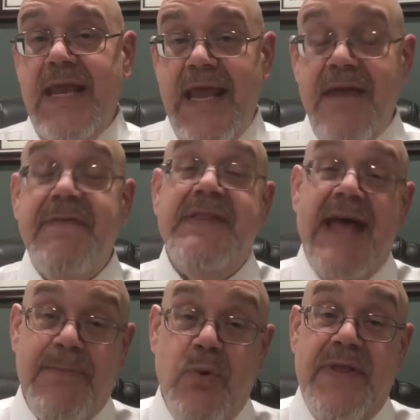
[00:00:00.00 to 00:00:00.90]
If at
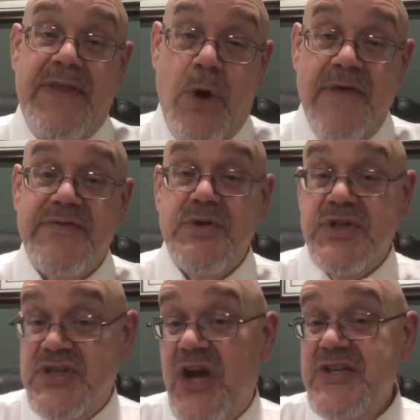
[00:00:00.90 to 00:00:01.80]
that point the officer
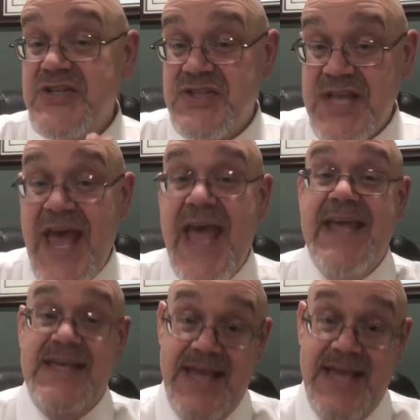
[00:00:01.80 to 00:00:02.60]
does say,